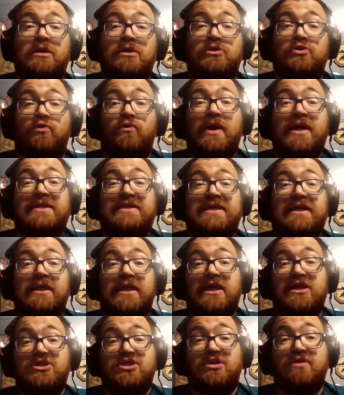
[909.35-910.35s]
the direct
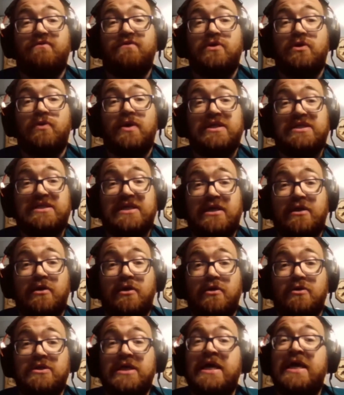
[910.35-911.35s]
election of U.S.
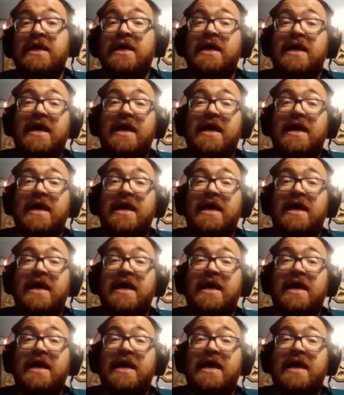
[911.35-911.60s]
senators.